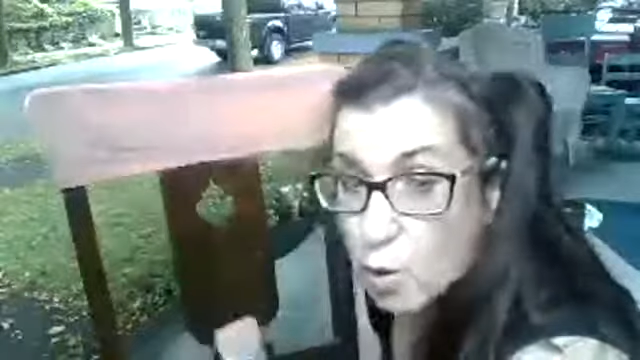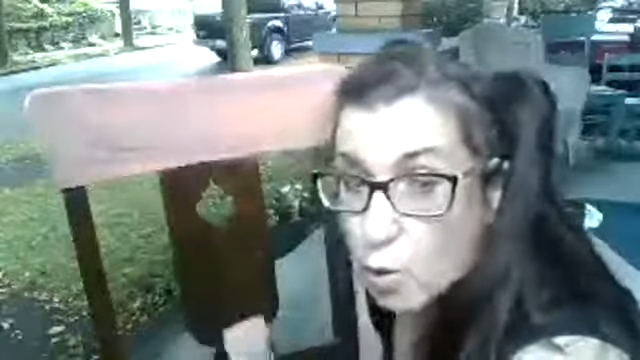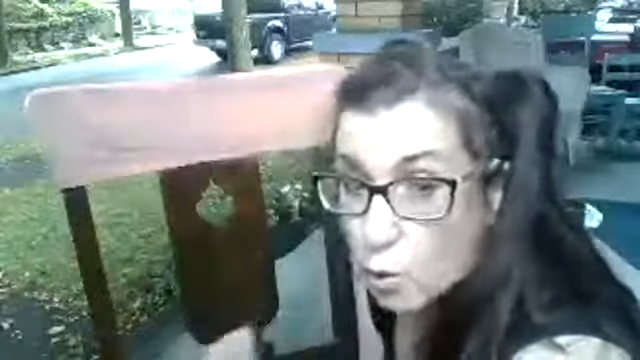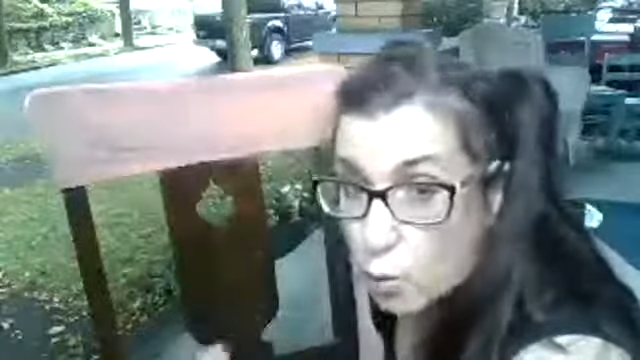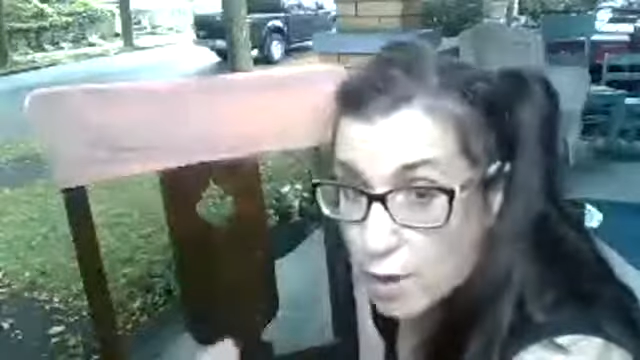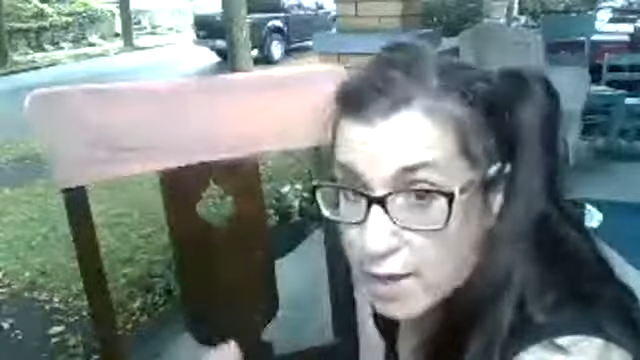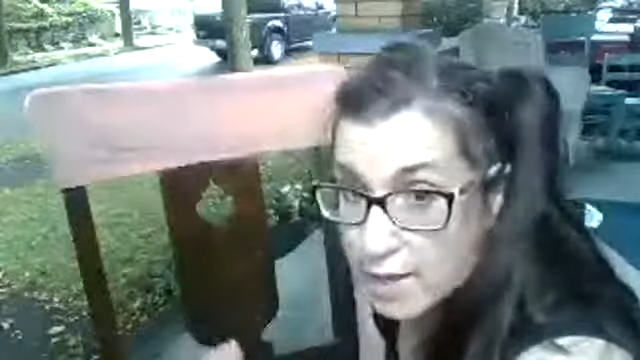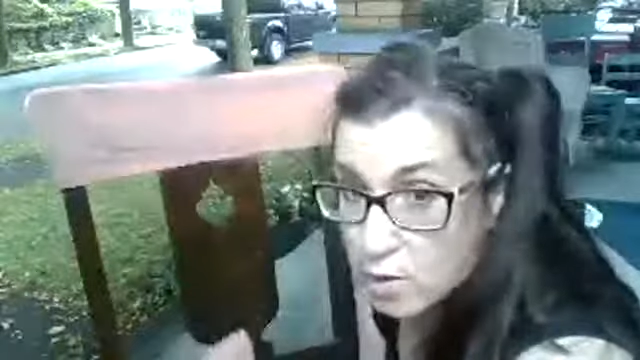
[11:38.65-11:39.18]

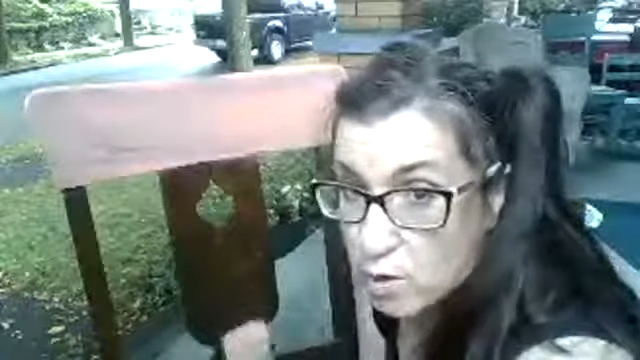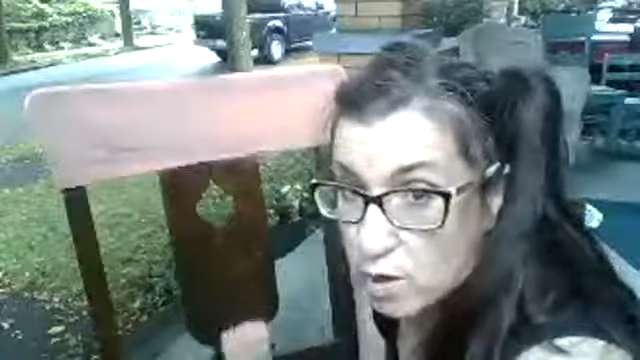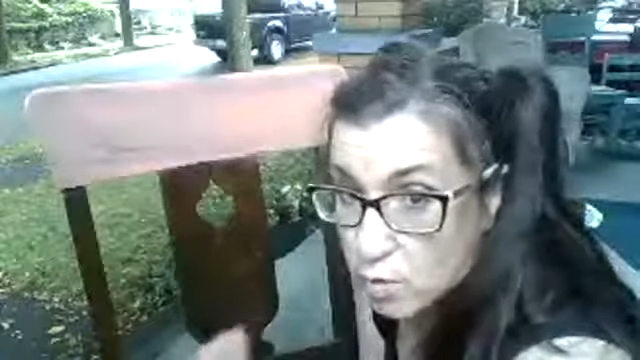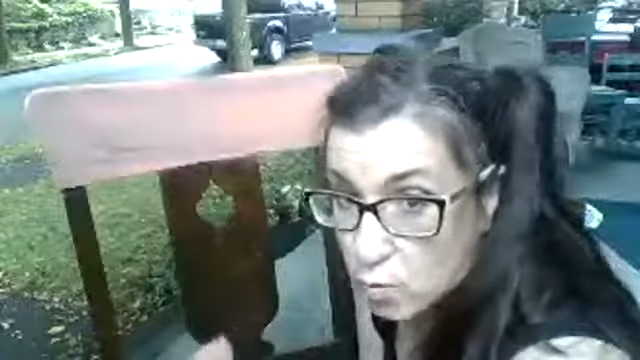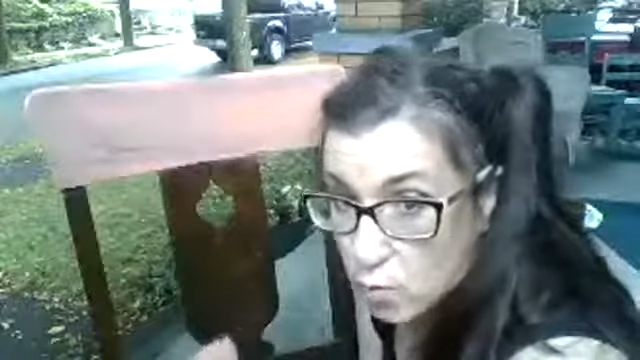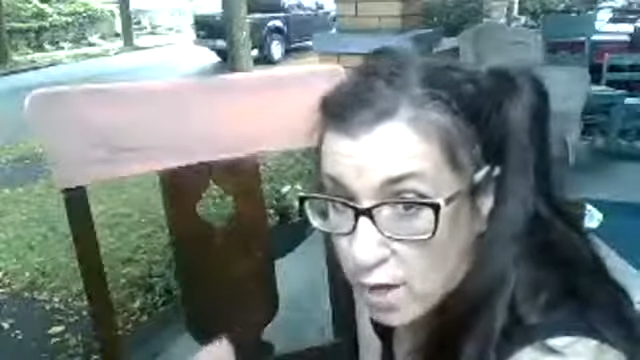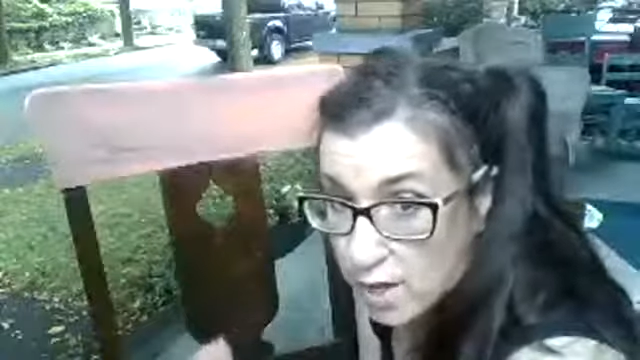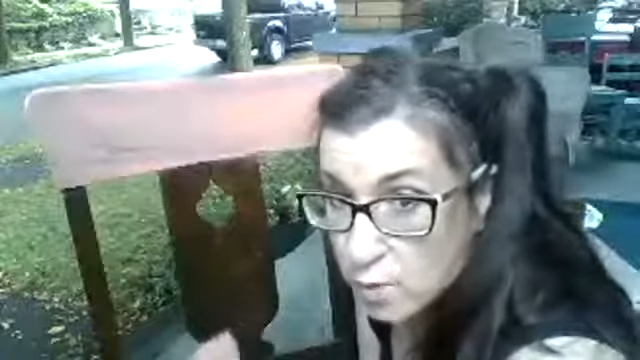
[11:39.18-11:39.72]
wet
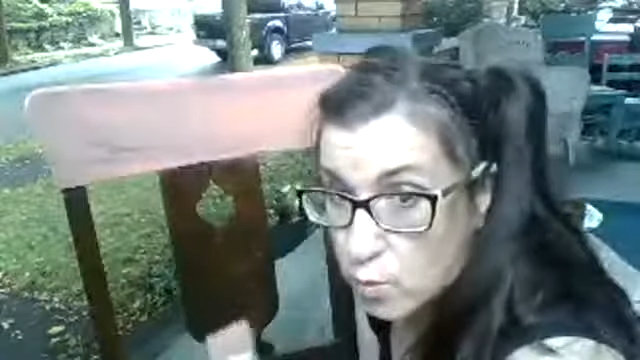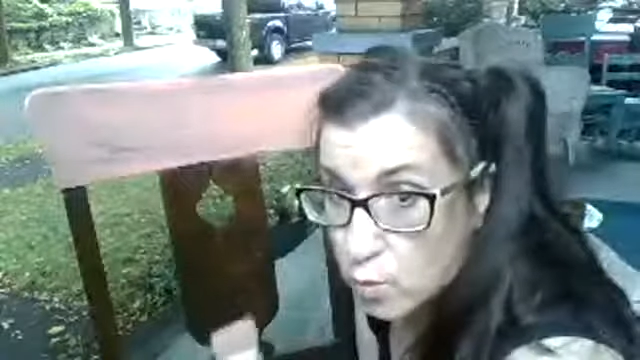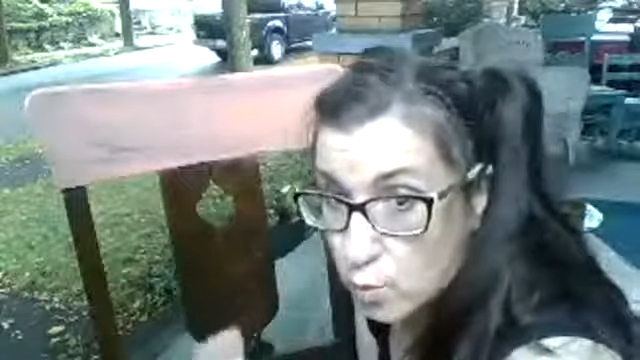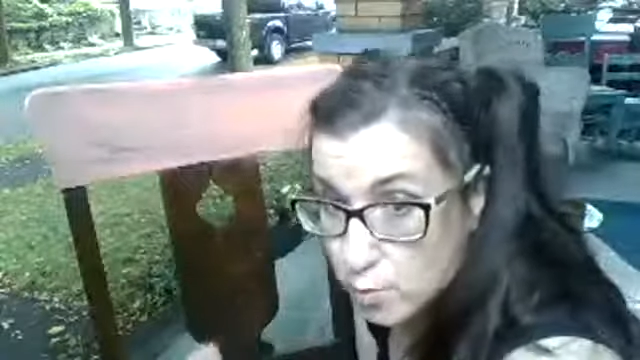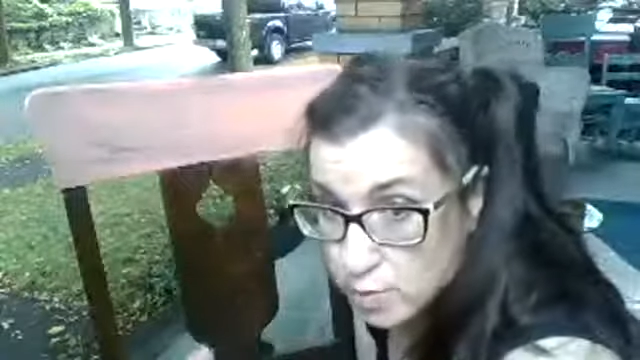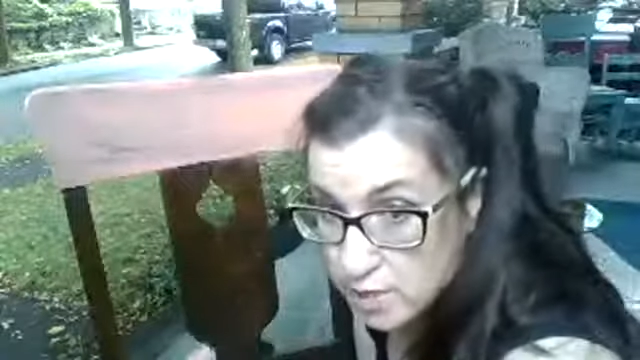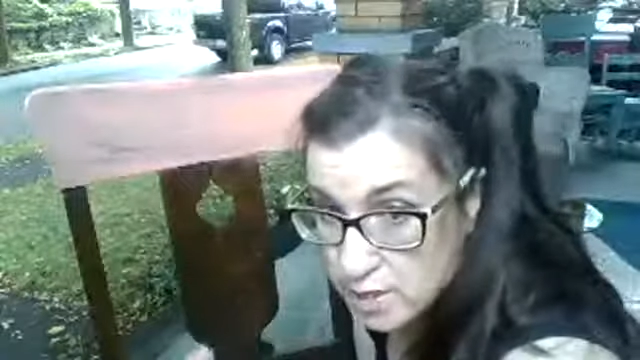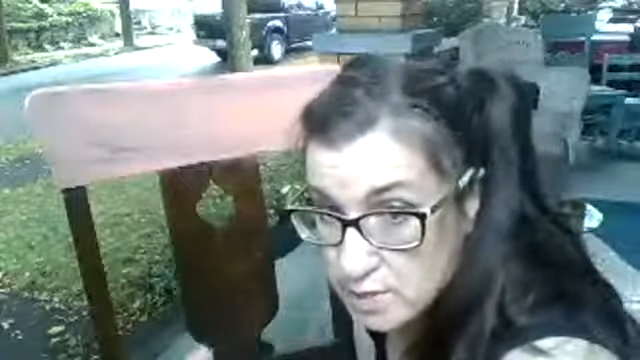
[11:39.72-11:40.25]
on wet
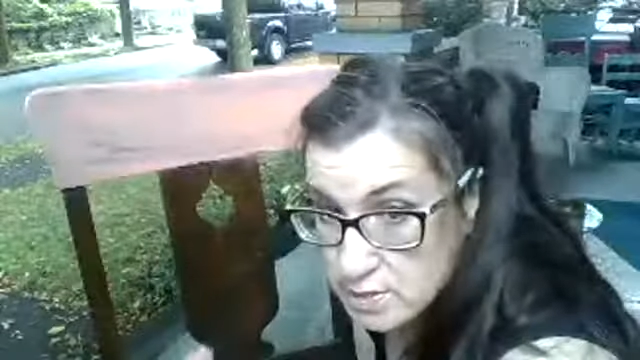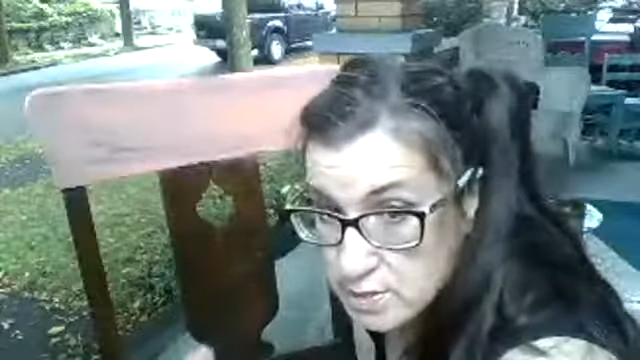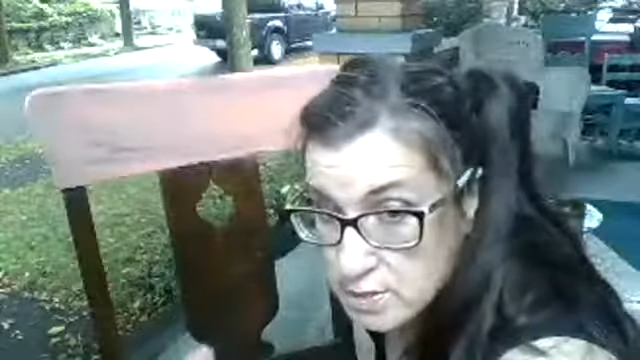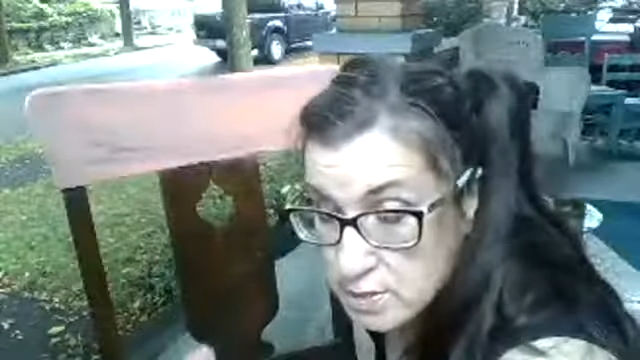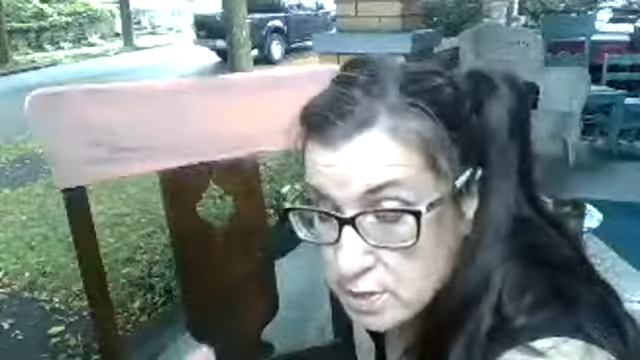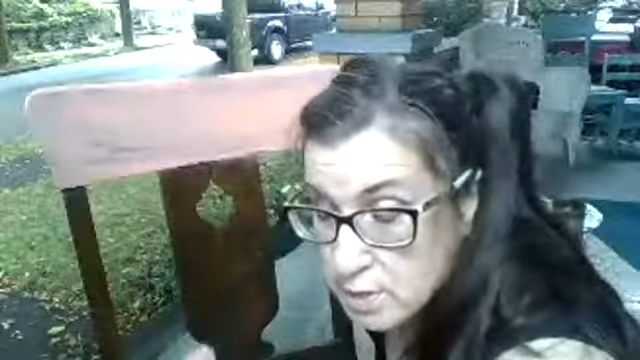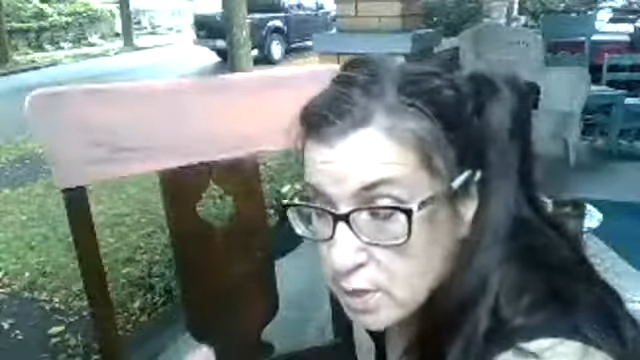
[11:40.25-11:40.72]
will blend.